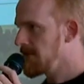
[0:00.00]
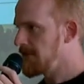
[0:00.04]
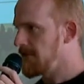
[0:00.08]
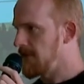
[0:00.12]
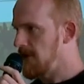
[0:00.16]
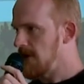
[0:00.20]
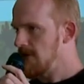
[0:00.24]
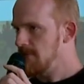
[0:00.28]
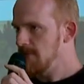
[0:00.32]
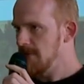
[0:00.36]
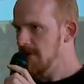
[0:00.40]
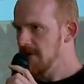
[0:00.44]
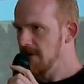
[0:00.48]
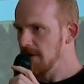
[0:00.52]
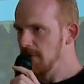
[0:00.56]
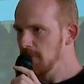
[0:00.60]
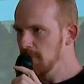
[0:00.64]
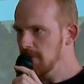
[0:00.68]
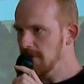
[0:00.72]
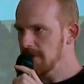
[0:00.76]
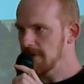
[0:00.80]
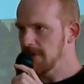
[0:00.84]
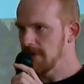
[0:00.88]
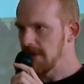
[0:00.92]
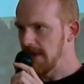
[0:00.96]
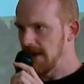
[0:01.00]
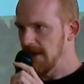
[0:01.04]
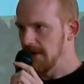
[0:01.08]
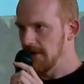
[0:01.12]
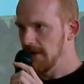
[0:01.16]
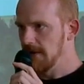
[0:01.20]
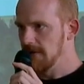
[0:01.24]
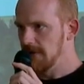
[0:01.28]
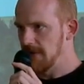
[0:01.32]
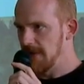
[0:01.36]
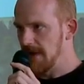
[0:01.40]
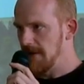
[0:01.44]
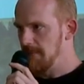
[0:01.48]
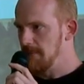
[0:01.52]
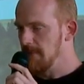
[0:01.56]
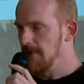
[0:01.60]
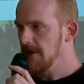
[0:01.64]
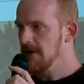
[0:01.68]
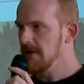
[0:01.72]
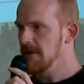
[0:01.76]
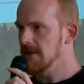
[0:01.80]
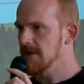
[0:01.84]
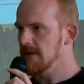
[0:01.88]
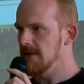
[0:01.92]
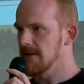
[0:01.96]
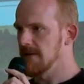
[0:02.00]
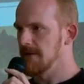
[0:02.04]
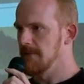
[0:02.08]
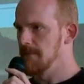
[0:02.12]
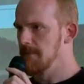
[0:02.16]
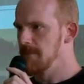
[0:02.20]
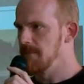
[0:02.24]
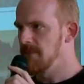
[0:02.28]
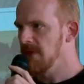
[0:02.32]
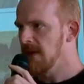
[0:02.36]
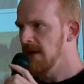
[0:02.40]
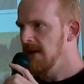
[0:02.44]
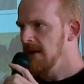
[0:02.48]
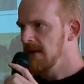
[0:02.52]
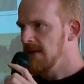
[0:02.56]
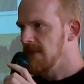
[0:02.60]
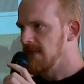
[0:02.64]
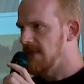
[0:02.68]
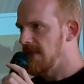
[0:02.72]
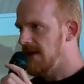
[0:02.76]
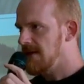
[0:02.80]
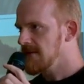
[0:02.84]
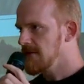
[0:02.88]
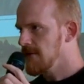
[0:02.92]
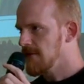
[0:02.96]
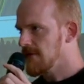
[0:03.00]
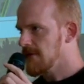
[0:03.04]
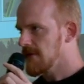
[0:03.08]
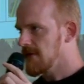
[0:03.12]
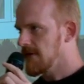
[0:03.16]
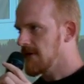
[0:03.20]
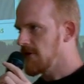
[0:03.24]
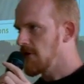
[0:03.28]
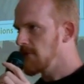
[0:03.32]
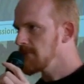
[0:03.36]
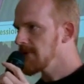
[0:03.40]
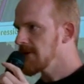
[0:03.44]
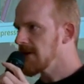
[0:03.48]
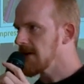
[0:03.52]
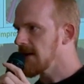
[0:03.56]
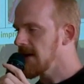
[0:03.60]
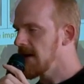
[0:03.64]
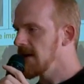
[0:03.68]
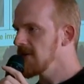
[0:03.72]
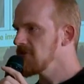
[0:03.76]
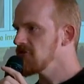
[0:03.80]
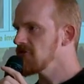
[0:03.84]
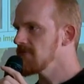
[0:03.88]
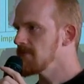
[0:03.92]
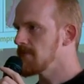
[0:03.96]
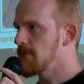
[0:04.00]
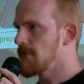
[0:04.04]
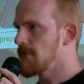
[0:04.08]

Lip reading: farmer knows them. That is a communication